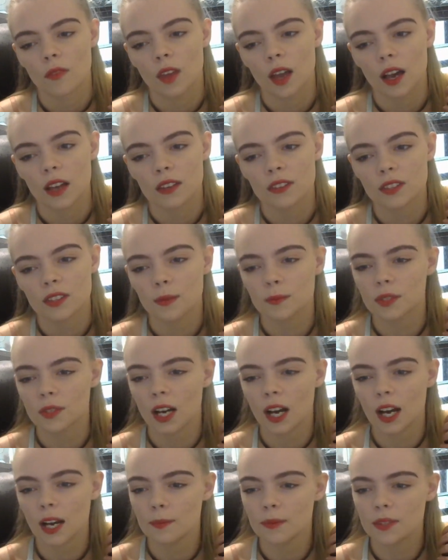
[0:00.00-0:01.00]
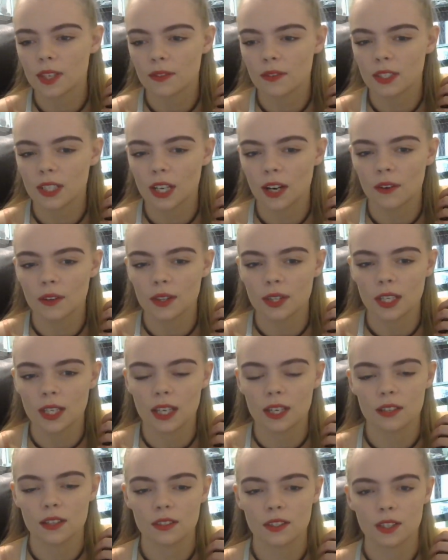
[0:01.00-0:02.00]
Sometimes every now and
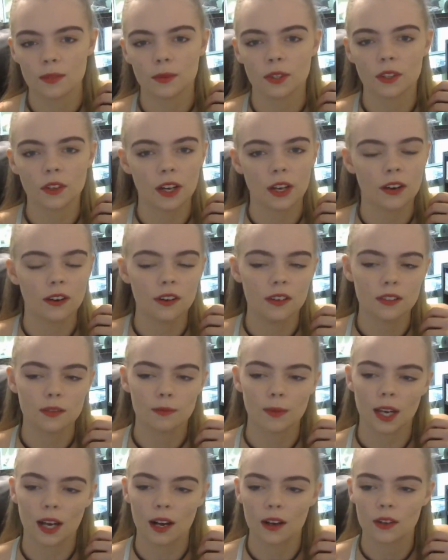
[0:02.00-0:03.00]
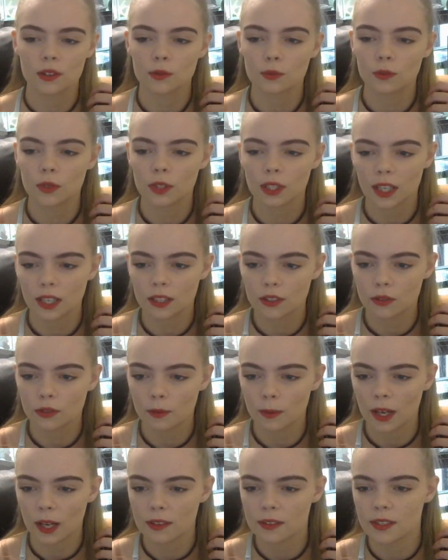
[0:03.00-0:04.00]
then some little areas in my house will get to
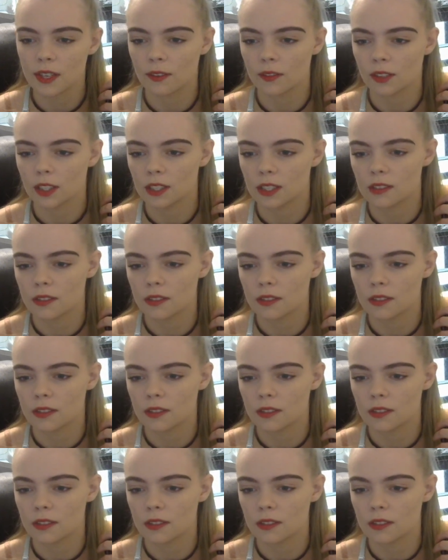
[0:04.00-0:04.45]
about 70,